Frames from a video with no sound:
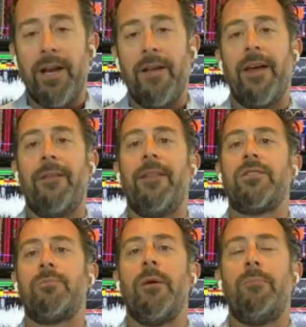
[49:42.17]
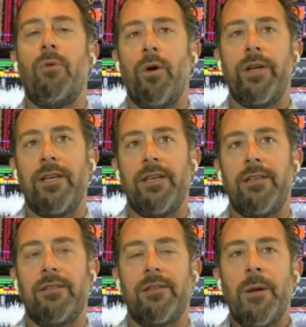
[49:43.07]
Right. And that, that's my point
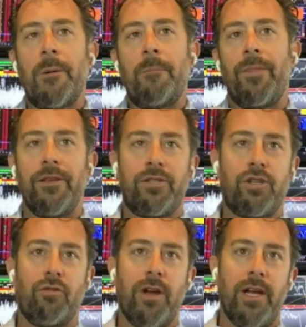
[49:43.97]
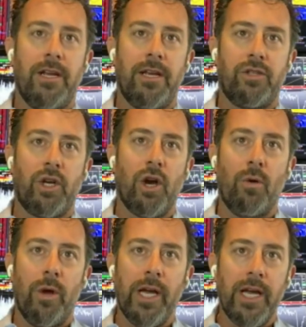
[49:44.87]
is this trade is
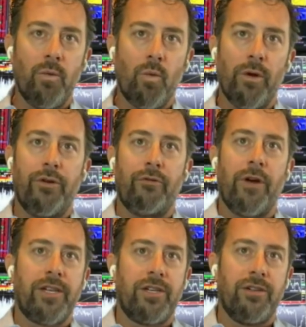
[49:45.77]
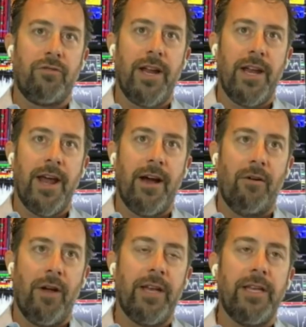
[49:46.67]
going in one direction right
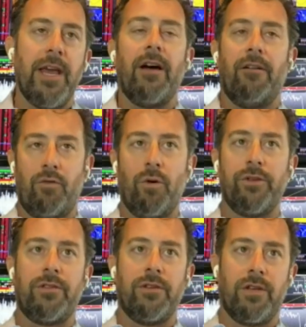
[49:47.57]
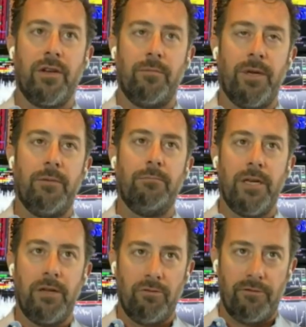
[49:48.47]
now. And yeah, of course, there's going to be
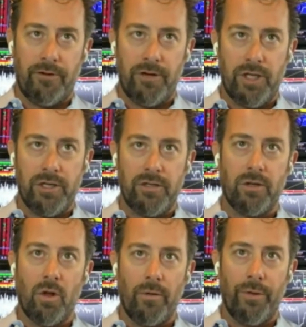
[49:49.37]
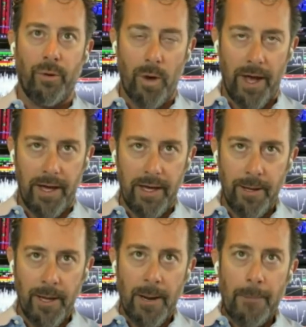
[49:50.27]
mean reversions along the
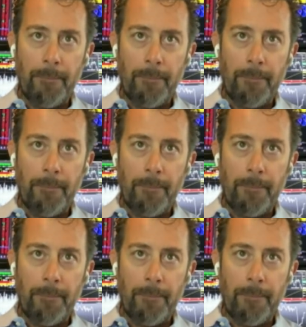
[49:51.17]
way.